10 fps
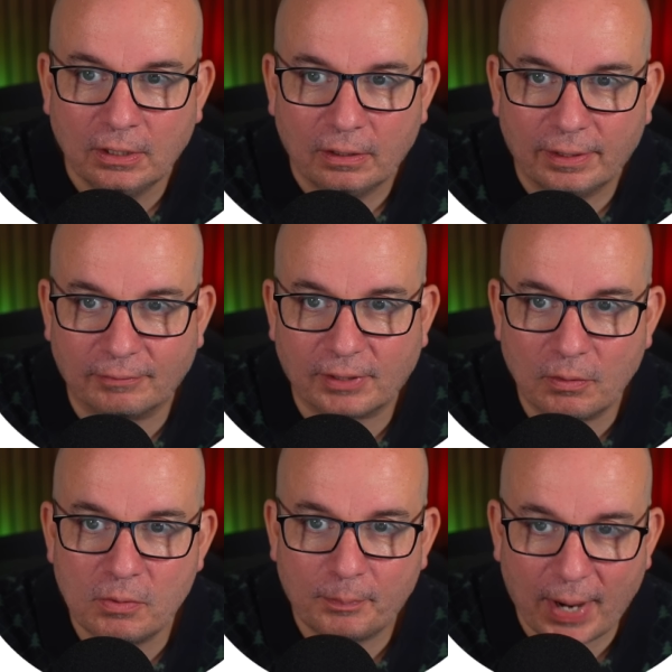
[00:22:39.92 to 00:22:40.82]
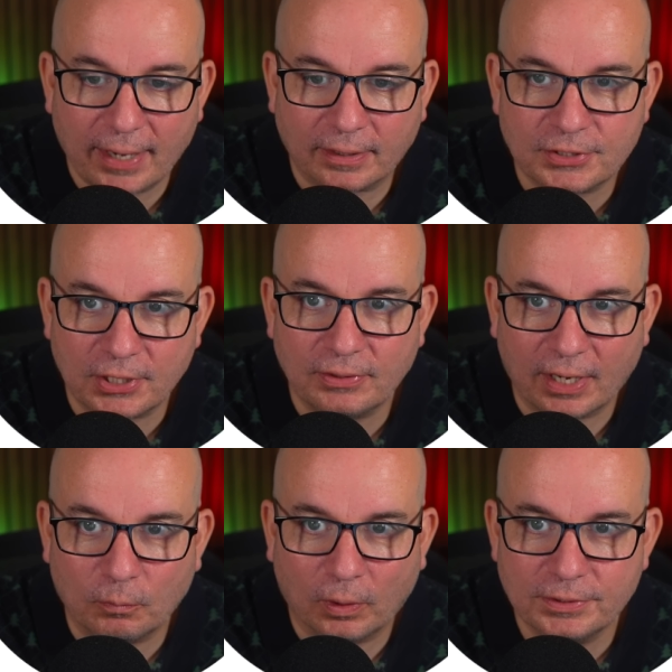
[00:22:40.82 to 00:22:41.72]
Now, going back to
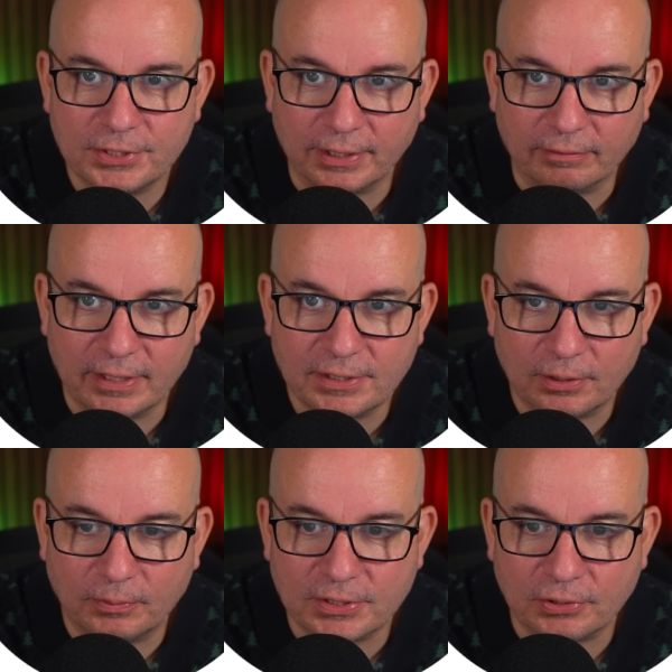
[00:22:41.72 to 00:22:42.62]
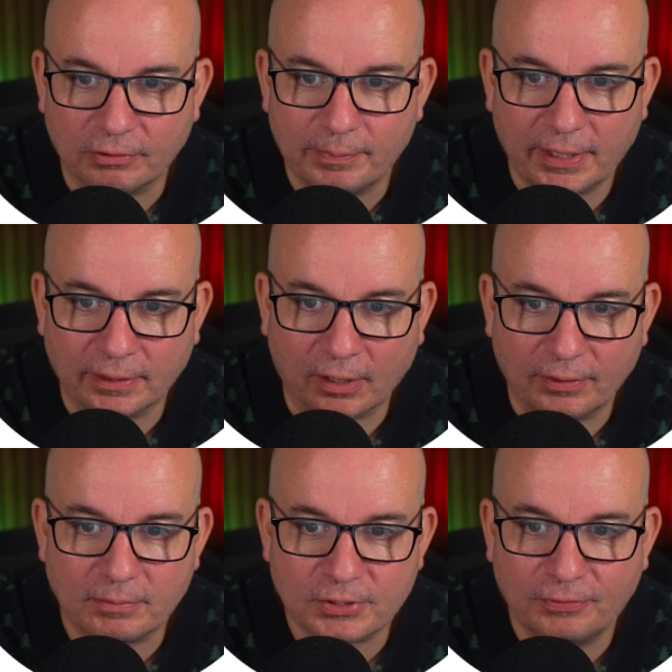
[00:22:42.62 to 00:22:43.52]
that 1 Series that we saw a minute ago,
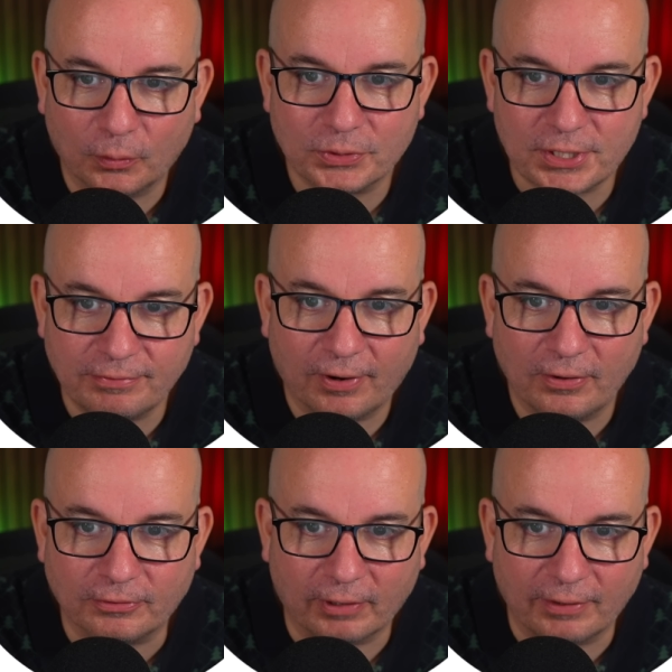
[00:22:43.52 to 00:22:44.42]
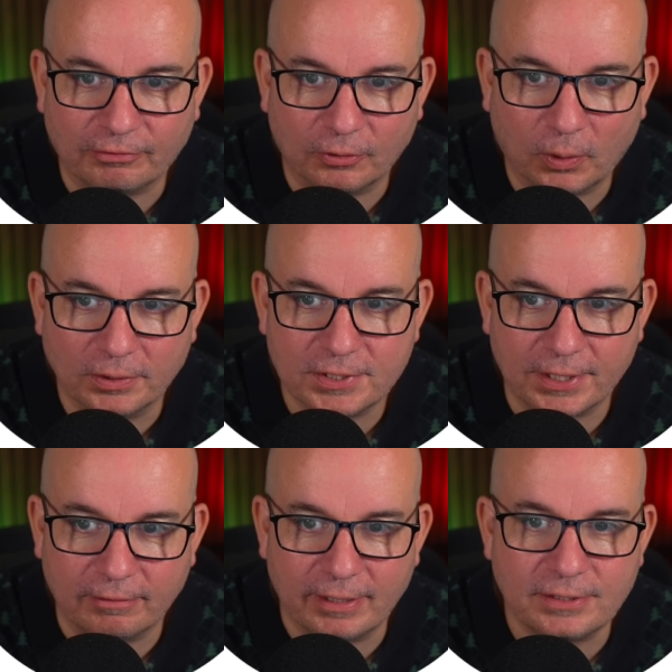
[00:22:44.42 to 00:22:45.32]
that was 45 grand for a 1
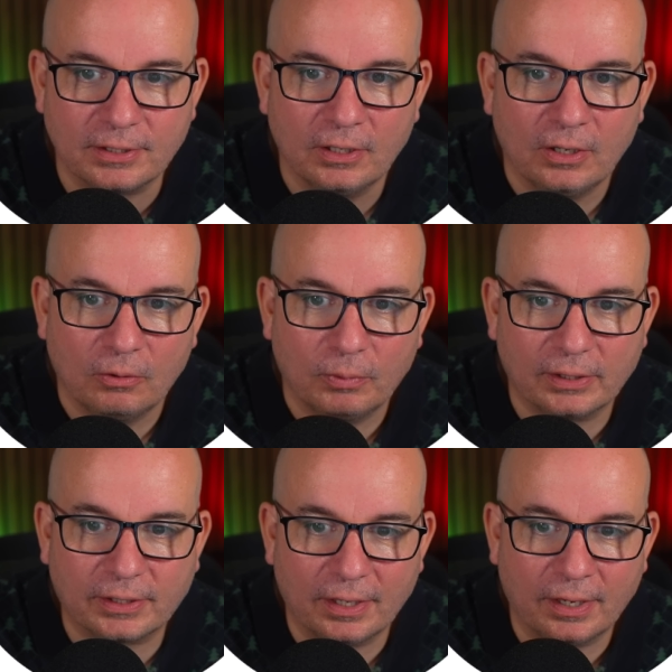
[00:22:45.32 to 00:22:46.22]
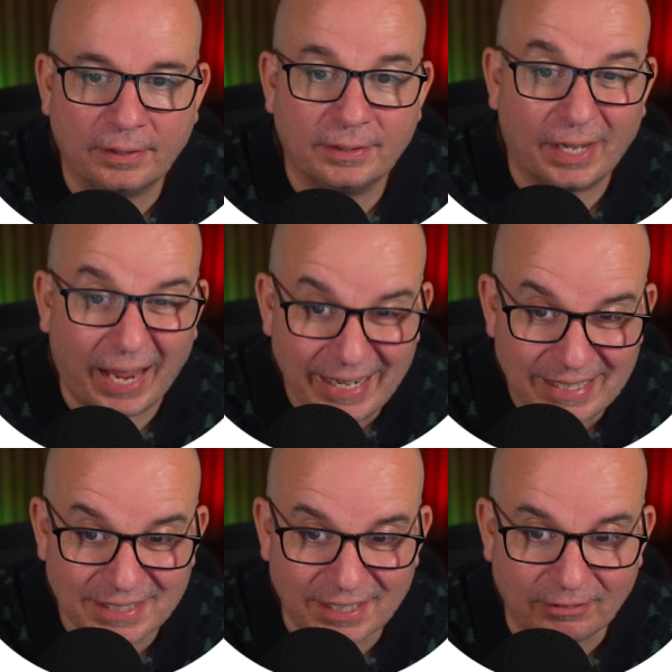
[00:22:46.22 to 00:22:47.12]
Series. We're looking at an
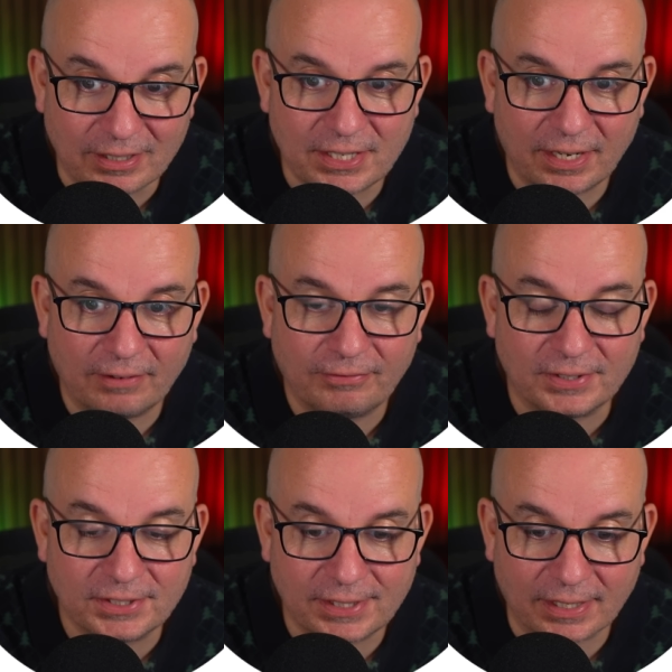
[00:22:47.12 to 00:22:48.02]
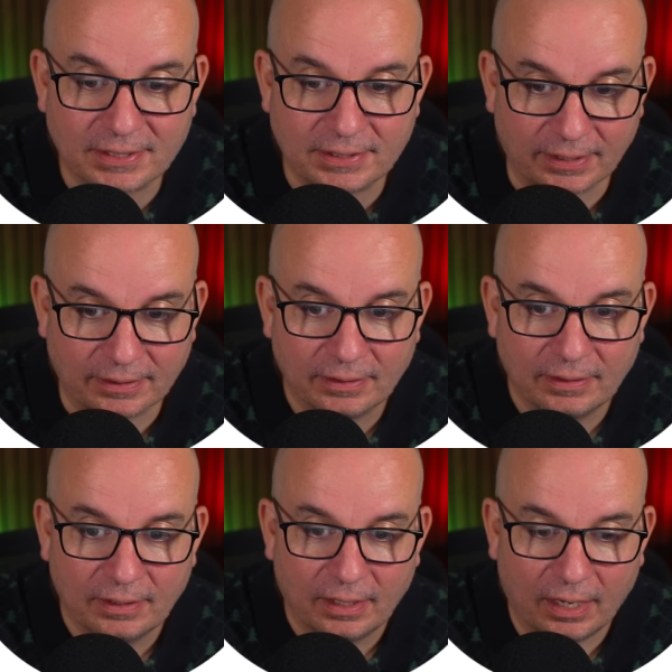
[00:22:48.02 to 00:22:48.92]
8 Series here for 60.
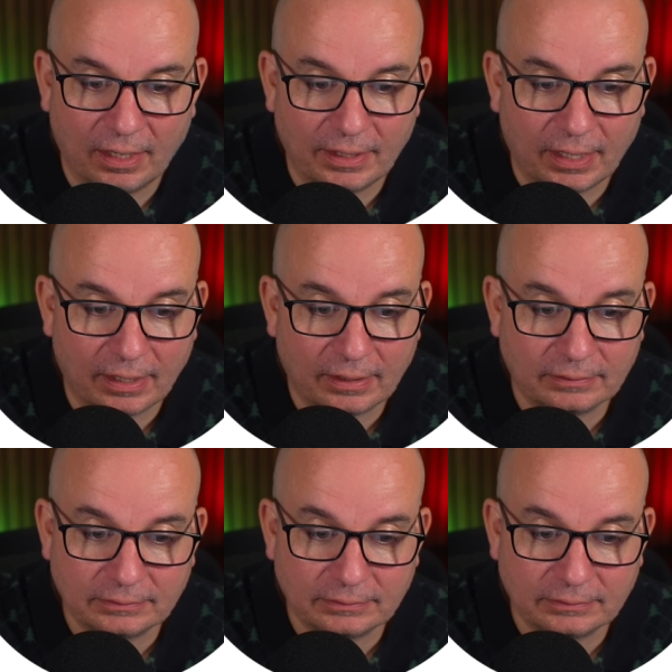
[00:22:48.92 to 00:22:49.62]
And I